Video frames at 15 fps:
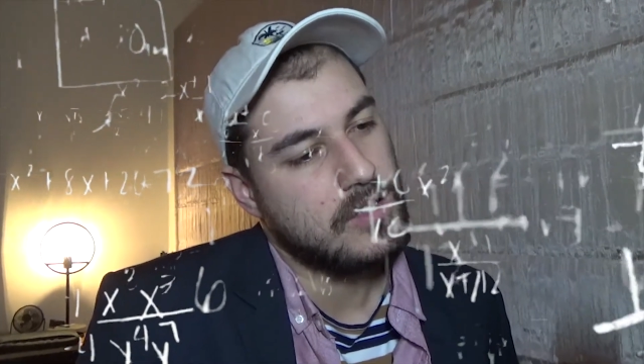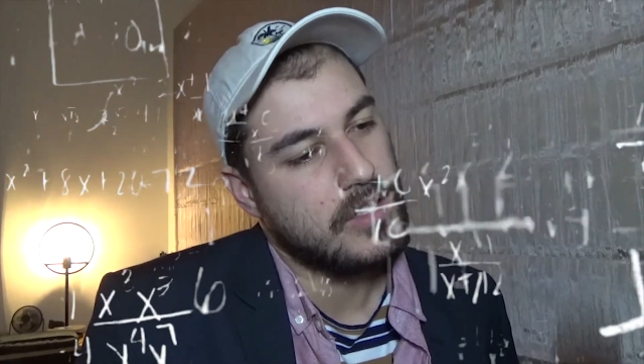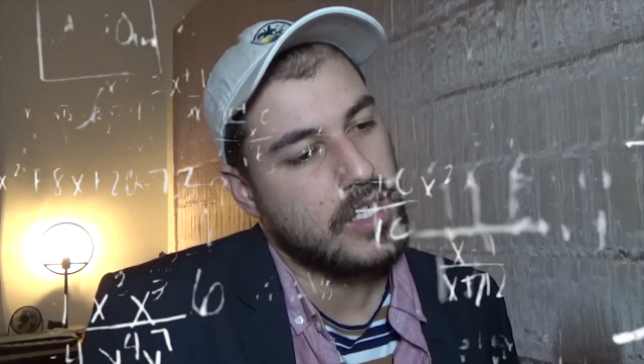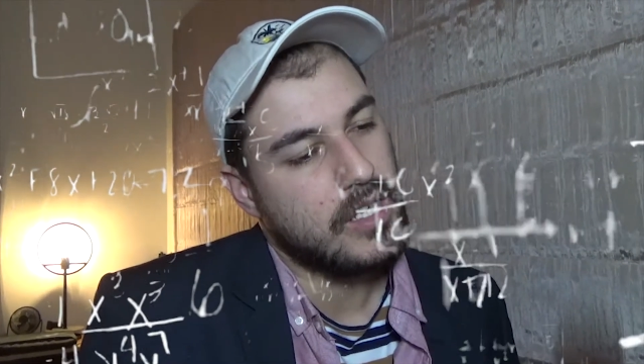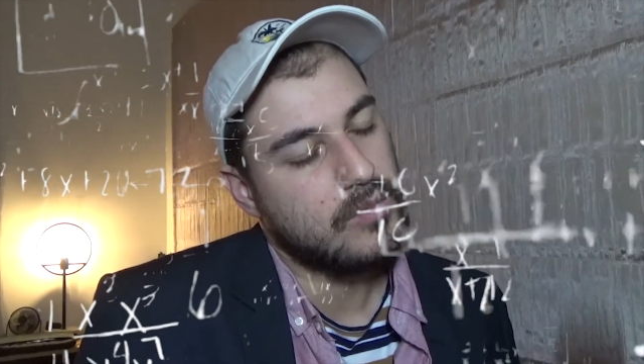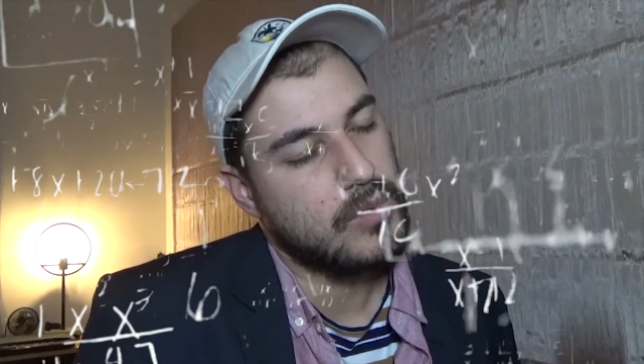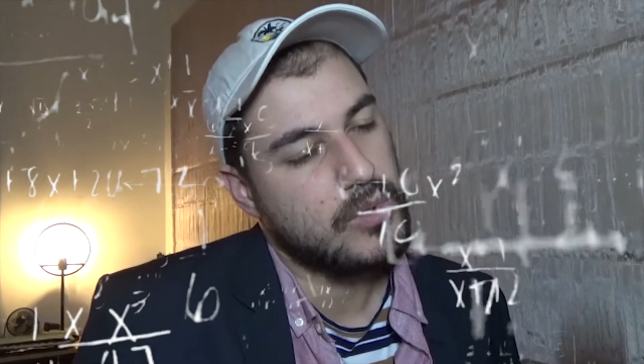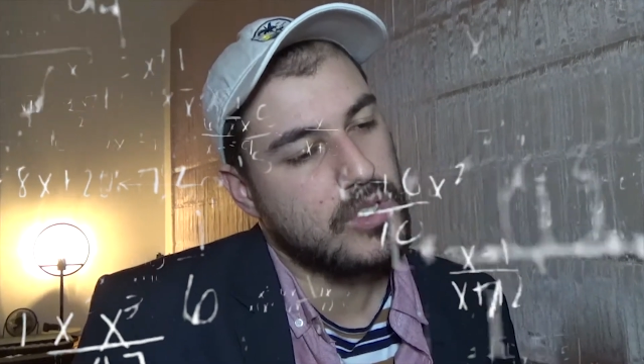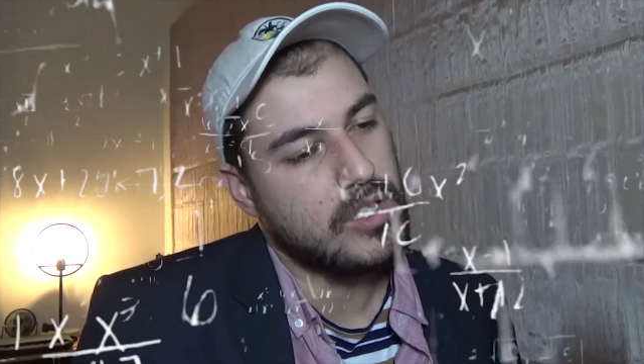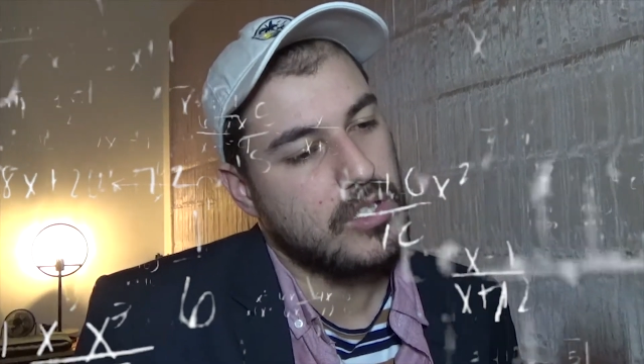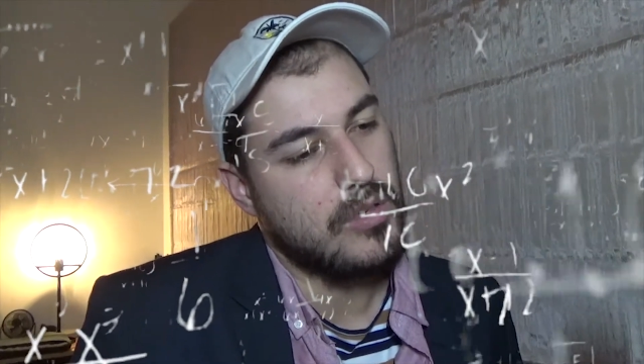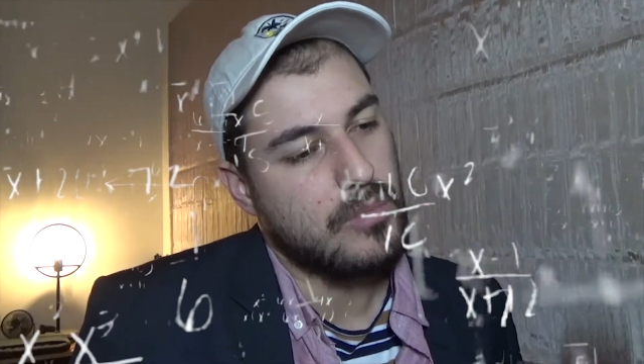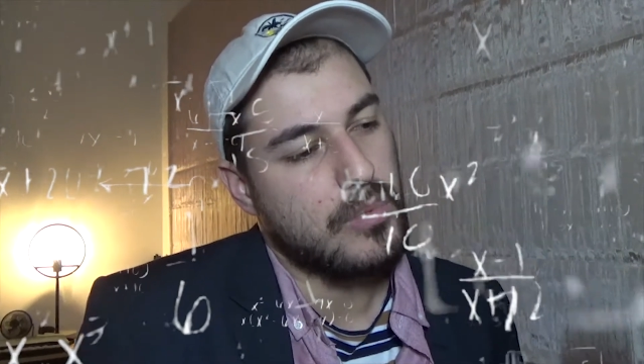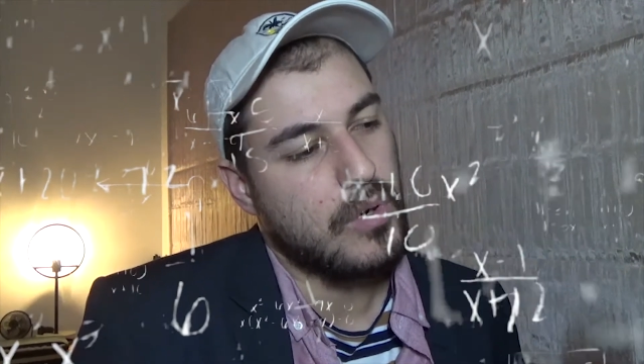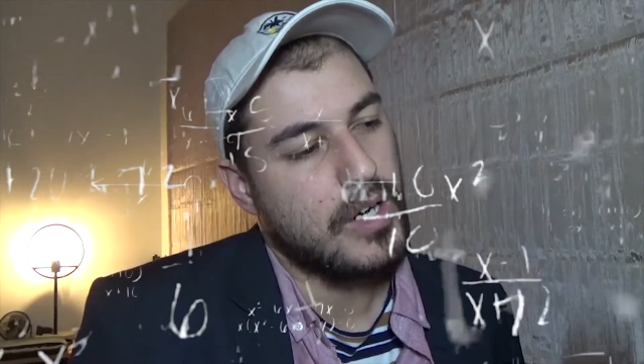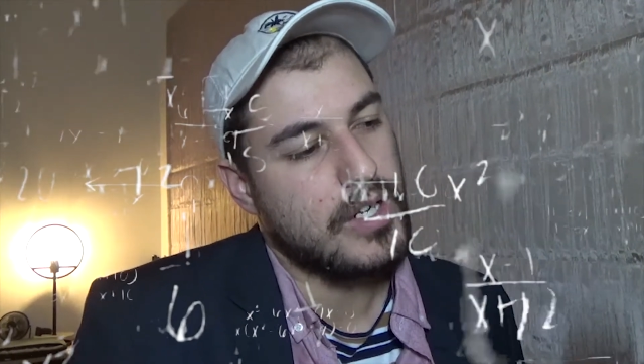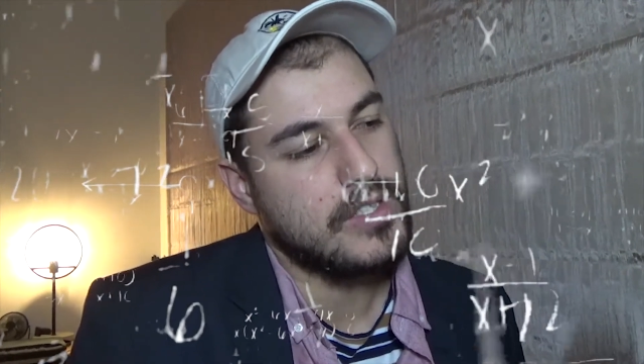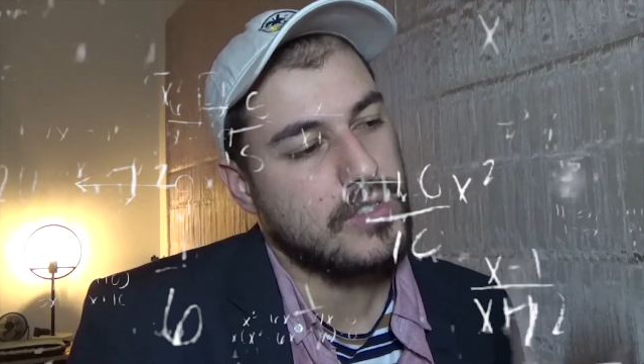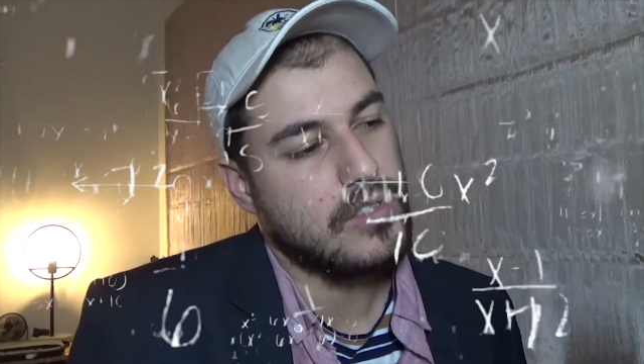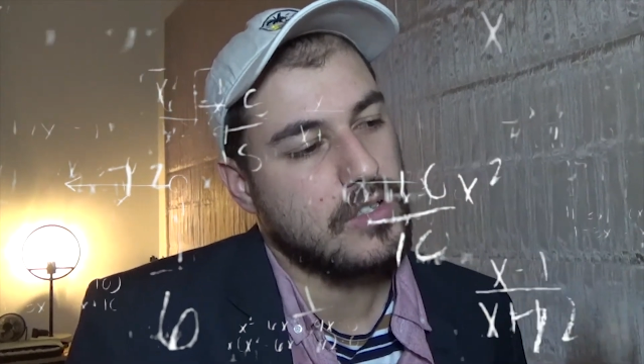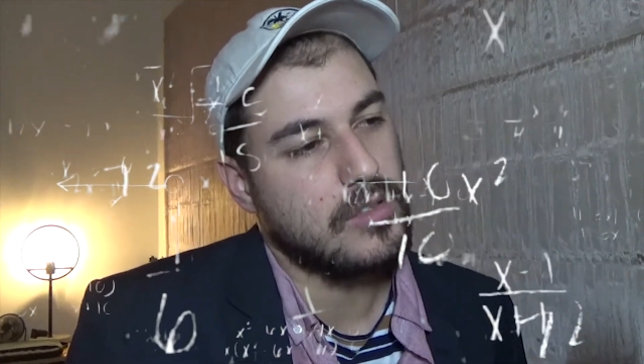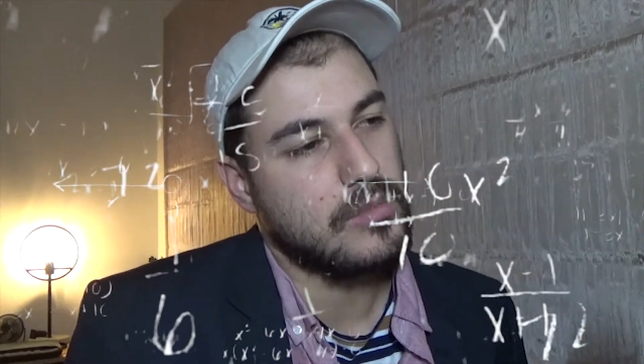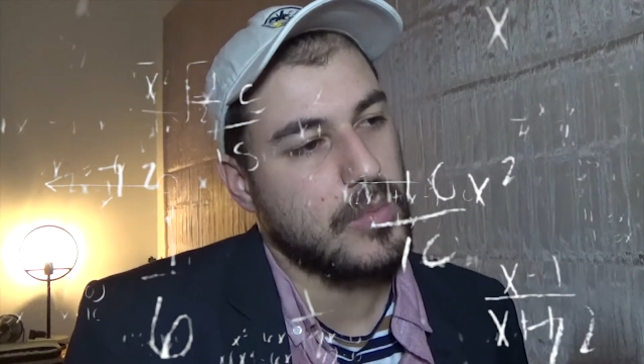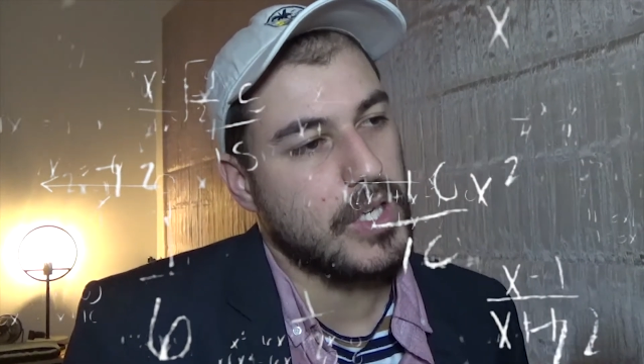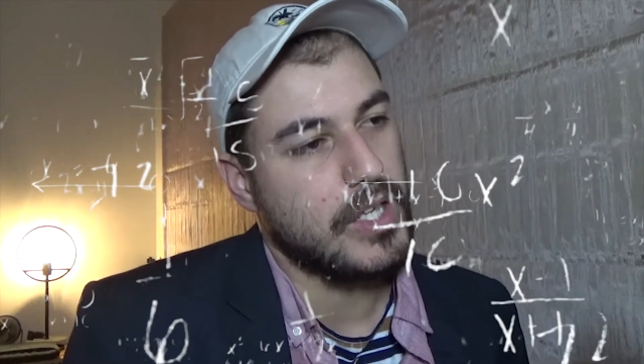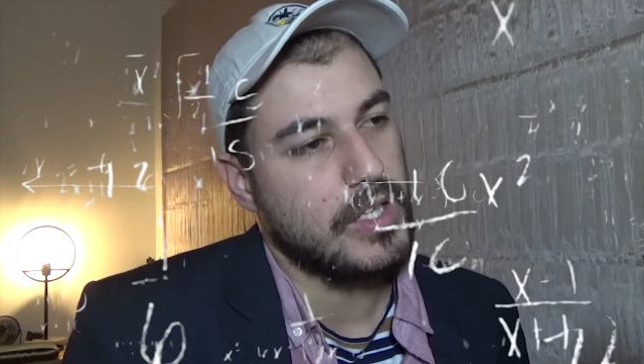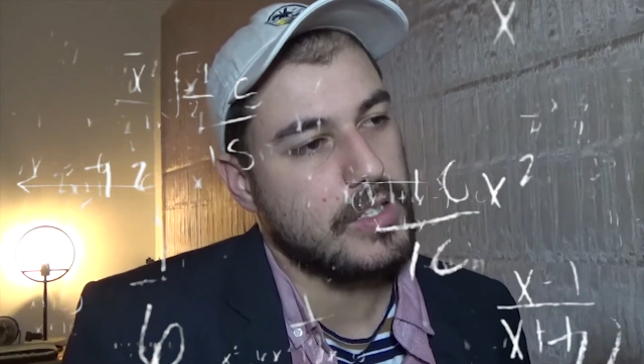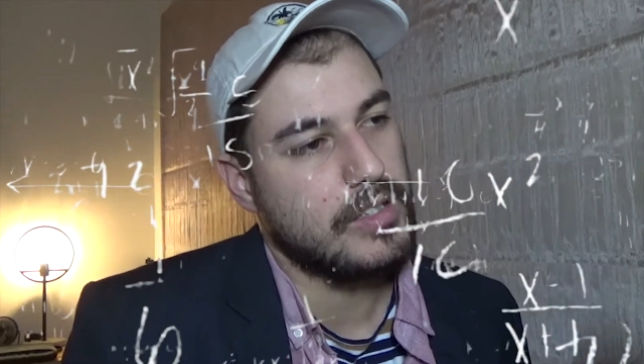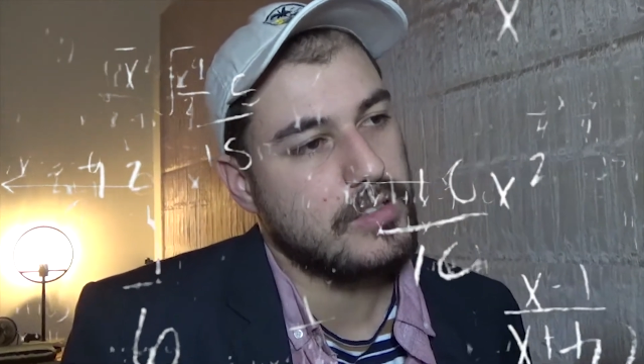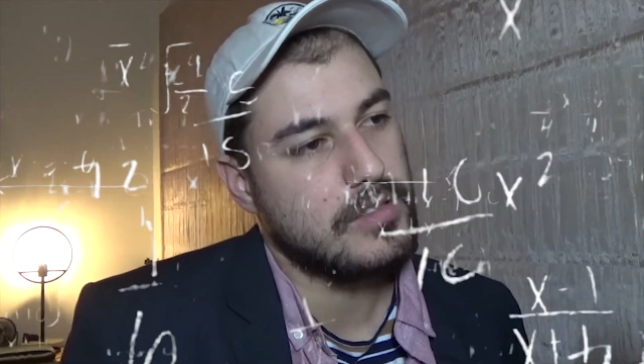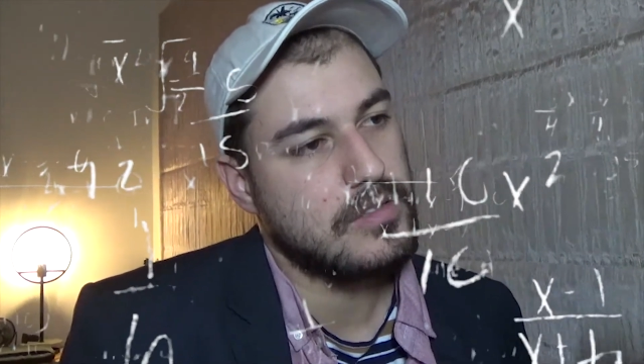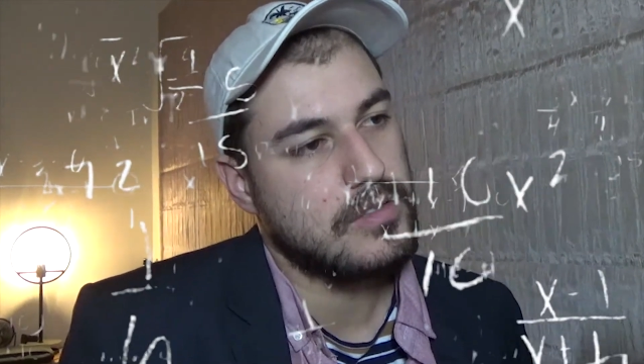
That would impress on me.